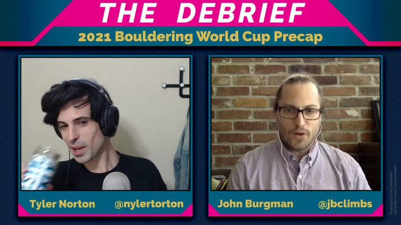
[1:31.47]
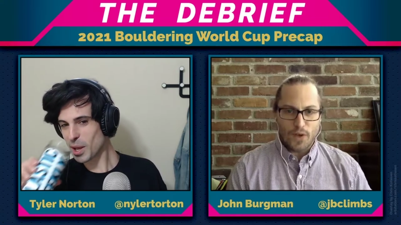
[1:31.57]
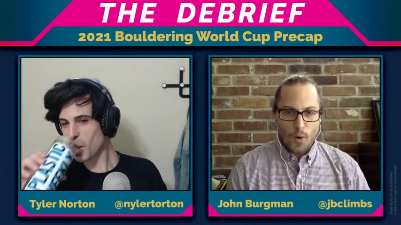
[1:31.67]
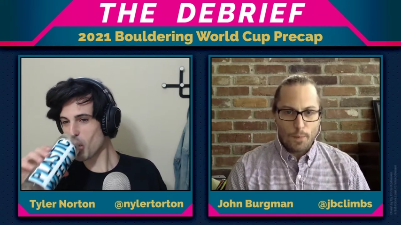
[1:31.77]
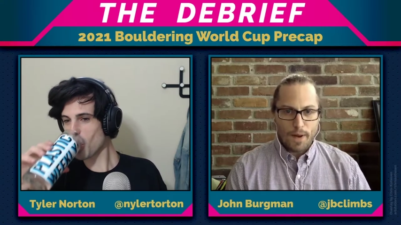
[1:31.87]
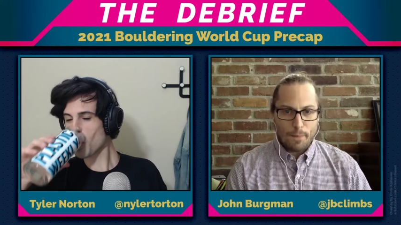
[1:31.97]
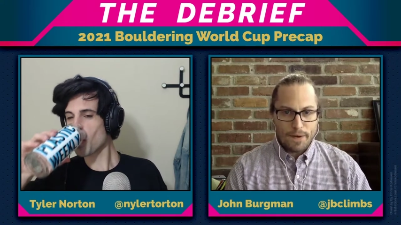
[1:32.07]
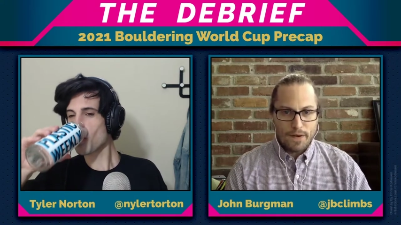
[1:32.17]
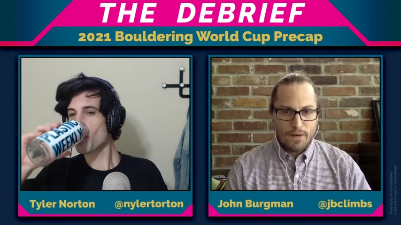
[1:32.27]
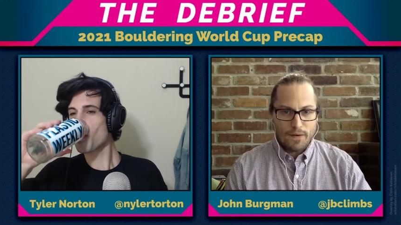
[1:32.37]
Speaker 1: to open up
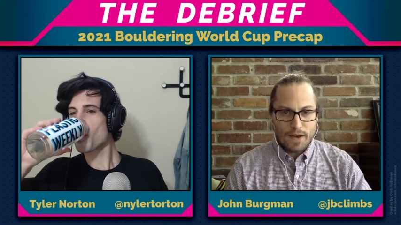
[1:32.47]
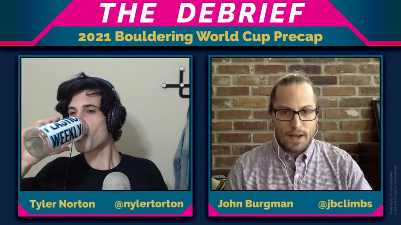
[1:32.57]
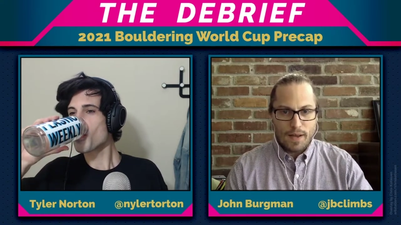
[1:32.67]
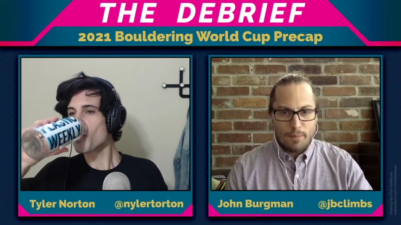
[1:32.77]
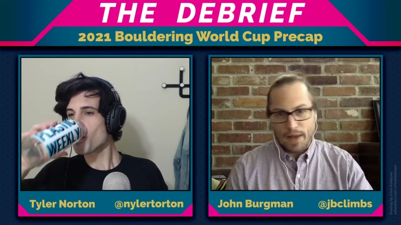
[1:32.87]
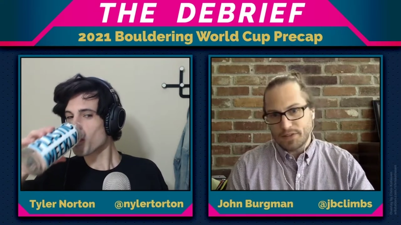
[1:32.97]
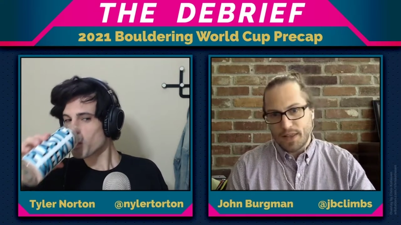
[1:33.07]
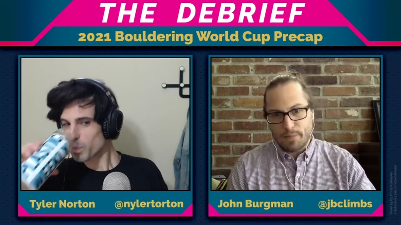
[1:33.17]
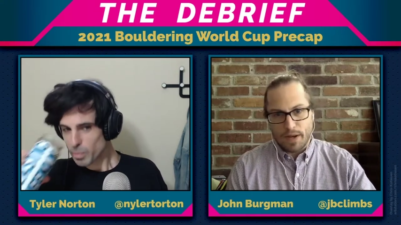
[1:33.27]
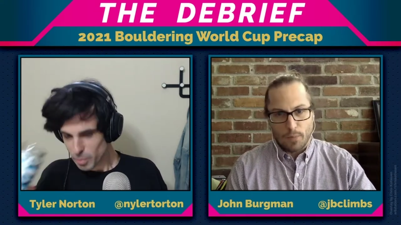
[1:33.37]
here. Um, actually, they've
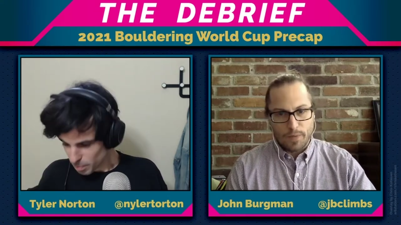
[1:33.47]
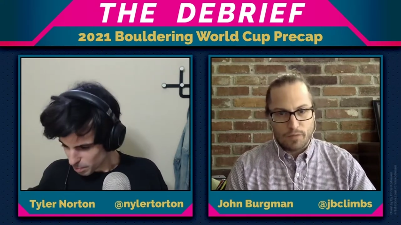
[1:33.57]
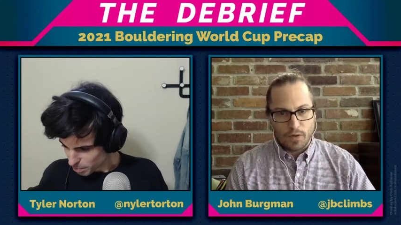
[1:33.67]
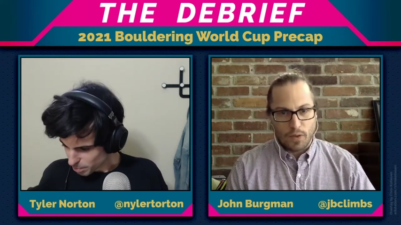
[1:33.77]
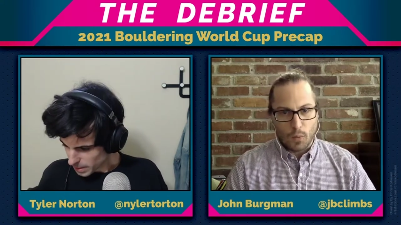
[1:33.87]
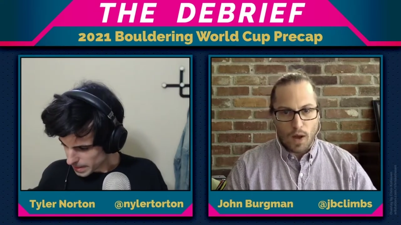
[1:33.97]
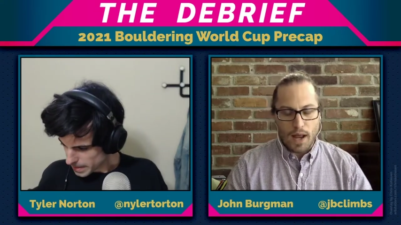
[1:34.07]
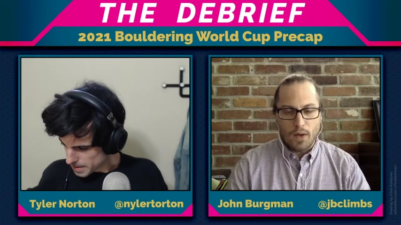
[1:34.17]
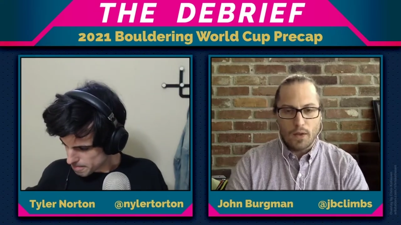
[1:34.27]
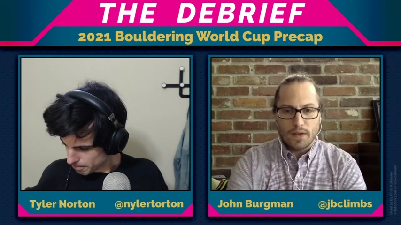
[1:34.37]
been open for a little
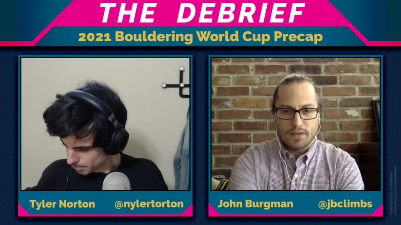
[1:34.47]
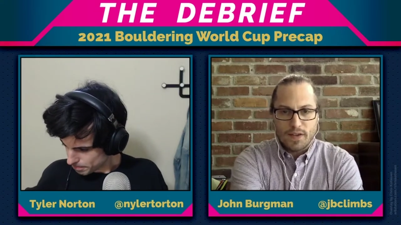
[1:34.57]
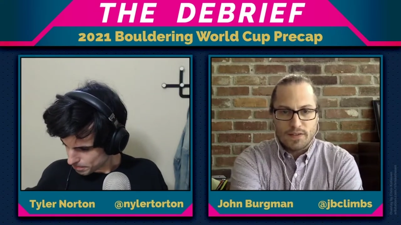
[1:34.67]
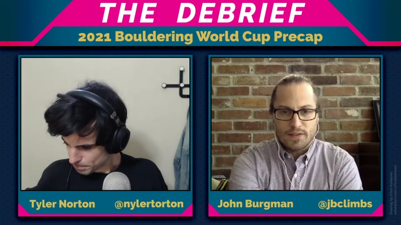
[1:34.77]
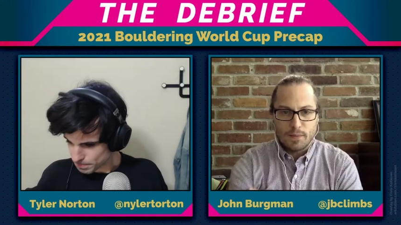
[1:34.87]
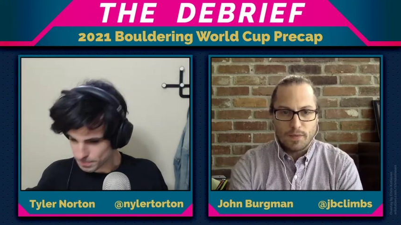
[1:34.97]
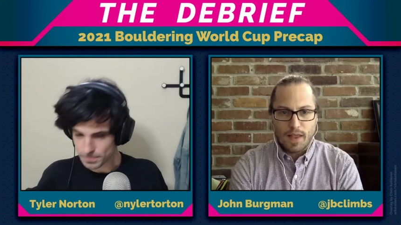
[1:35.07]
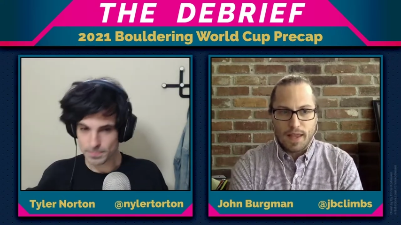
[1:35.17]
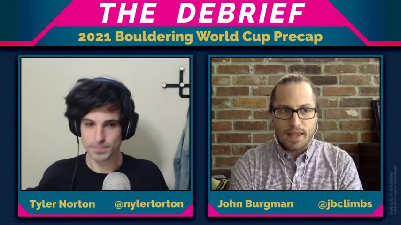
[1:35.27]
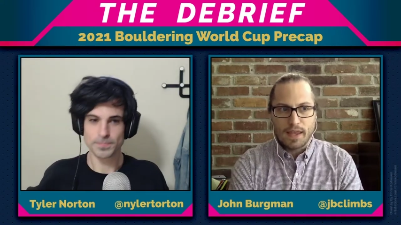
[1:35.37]
while. It's it seems
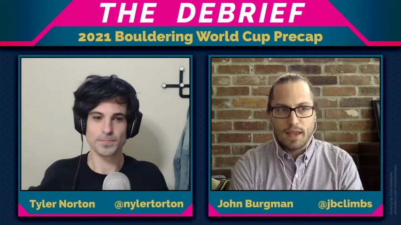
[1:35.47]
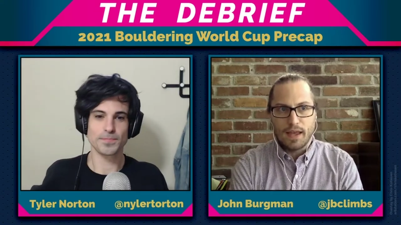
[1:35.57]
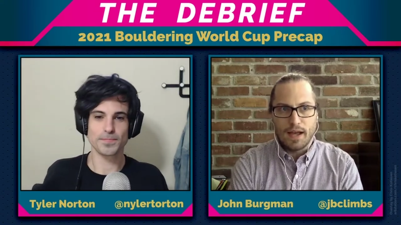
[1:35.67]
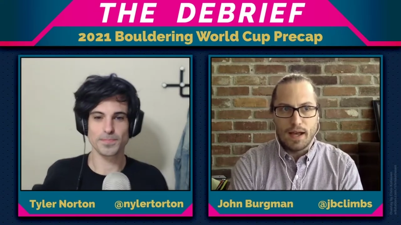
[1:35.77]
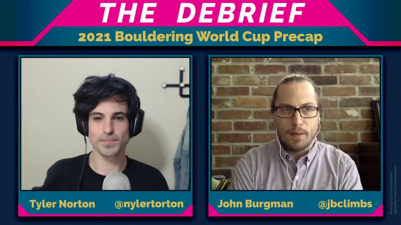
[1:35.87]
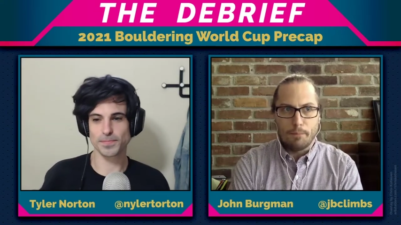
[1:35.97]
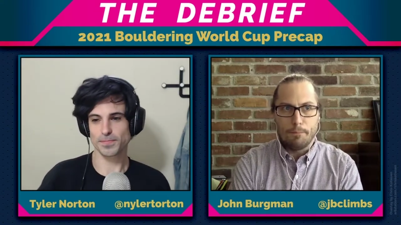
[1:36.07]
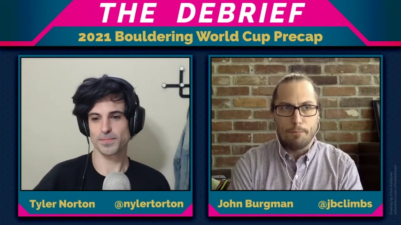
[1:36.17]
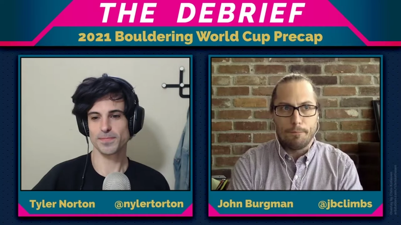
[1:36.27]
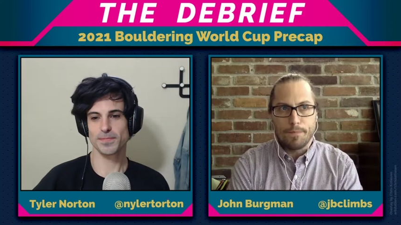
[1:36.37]
like um,
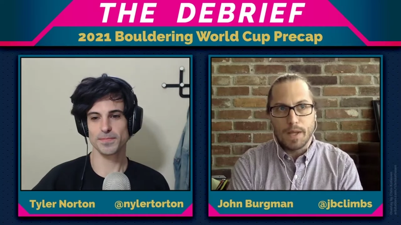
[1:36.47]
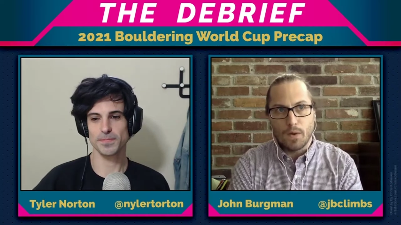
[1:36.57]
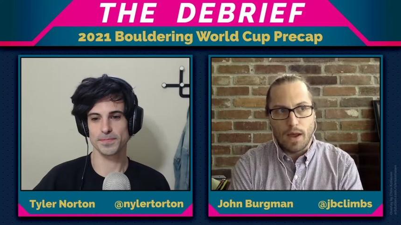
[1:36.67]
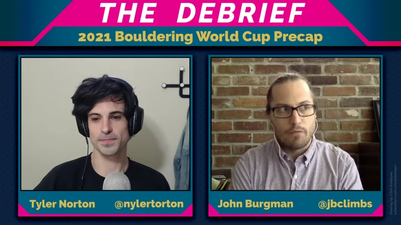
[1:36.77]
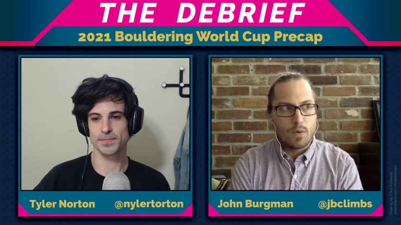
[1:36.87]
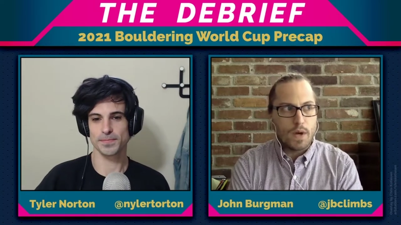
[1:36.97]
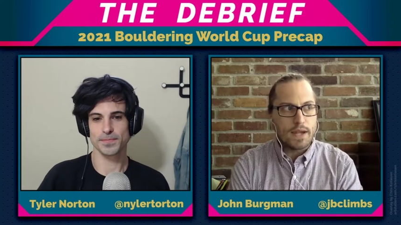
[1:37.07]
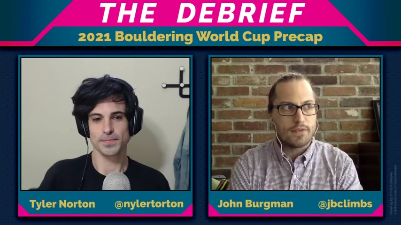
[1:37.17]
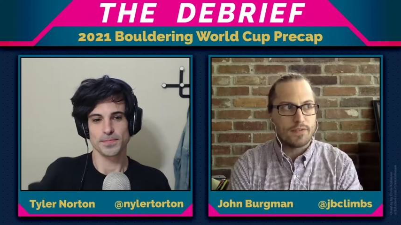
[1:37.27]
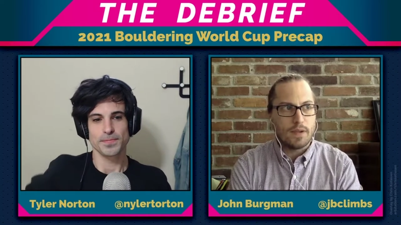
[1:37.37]
you know every week
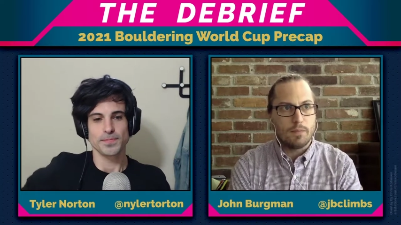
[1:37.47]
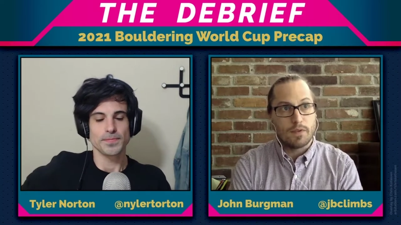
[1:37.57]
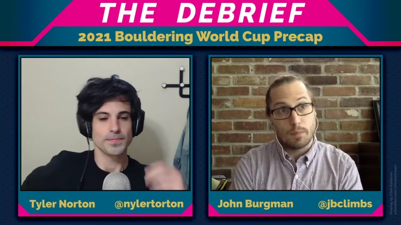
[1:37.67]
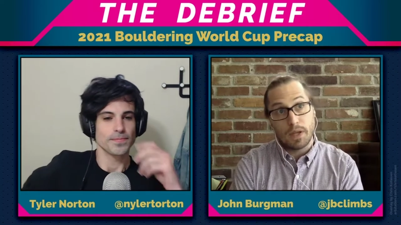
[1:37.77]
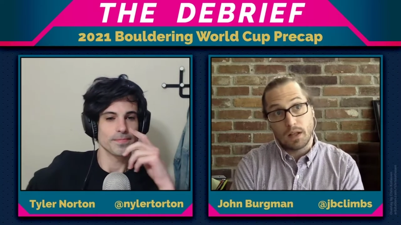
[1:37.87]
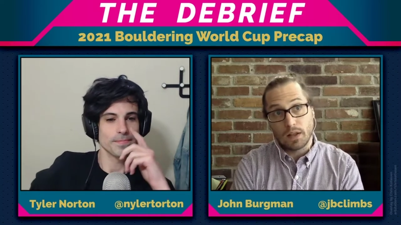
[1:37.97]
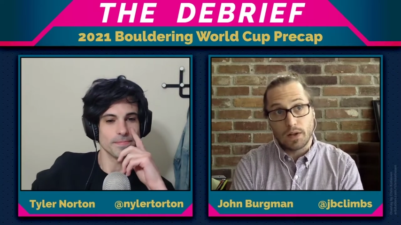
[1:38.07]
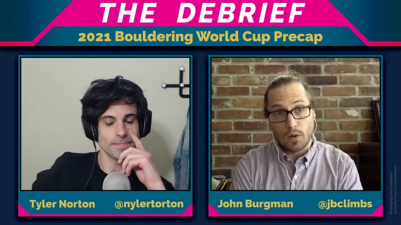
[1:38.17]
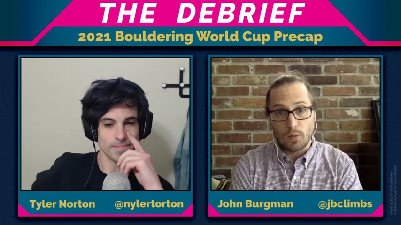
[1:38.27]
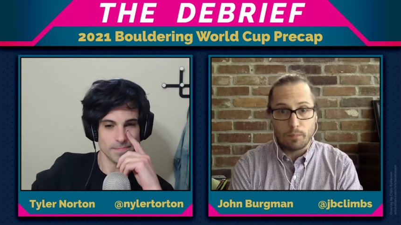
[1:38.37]
seems to be a
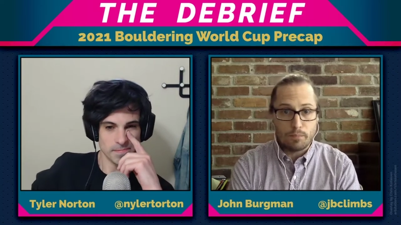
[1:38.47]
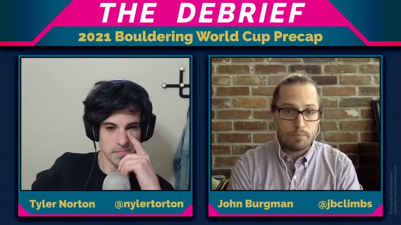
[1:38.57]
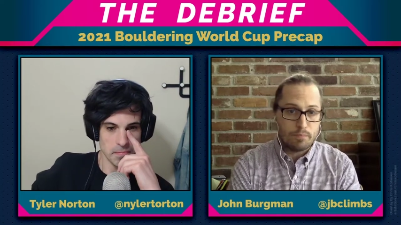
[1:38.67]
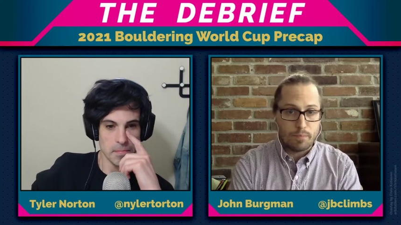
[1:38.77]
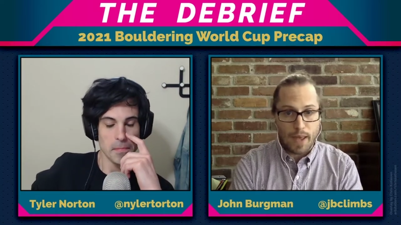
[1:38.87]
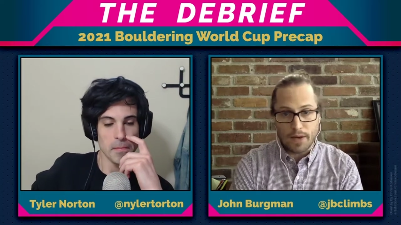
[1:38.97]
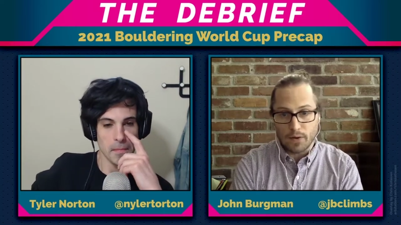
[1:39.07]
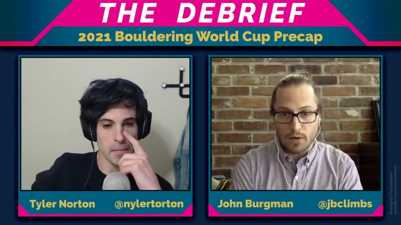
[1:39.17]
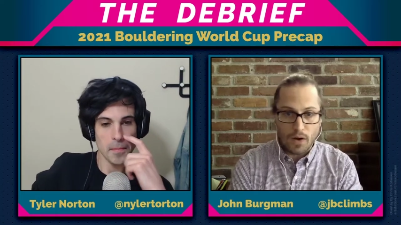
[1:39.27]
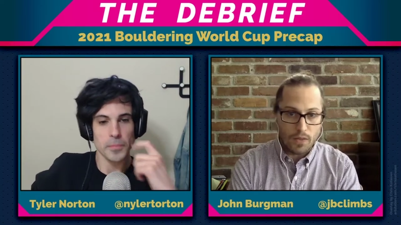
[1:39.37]
little
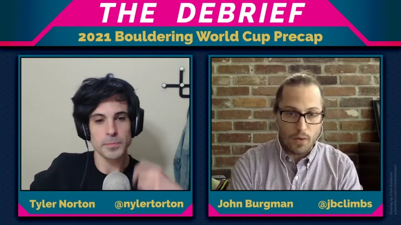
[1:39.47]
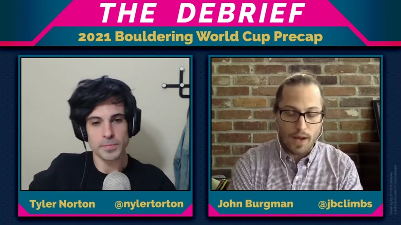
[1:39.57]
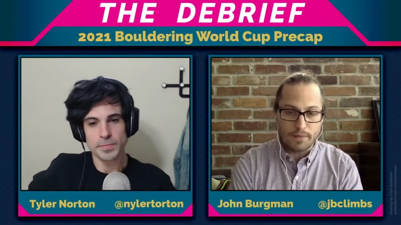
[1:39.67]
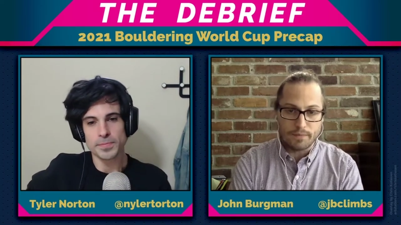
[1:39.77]
better. Although I